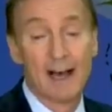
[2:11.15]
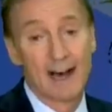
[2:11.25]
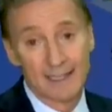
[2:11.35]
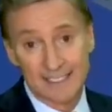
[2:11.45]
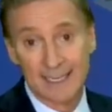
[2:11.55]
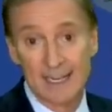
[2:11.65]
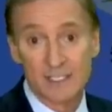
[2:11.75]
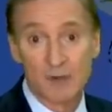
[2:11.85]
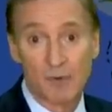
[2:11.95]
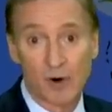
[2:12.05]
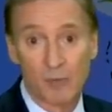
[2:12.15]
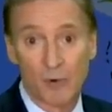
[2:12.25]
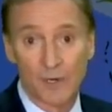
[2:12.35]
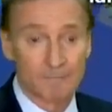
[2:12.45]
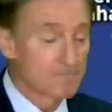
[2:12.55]
Uh, tonight, tomorrow
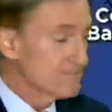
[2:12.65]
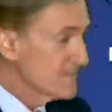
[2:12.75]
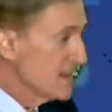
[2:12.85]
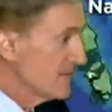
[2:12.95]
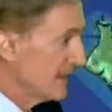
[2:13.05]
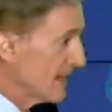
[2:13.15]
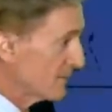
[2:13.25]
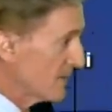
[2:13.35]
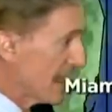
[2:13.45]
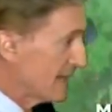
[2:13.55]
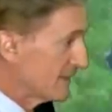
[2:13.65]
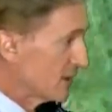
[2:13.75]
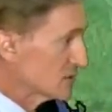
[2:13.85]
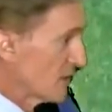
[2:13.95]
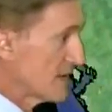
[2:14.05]
morning. And then after that,
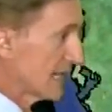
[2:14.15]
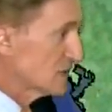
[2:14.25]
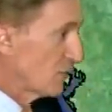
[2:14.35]
there's our next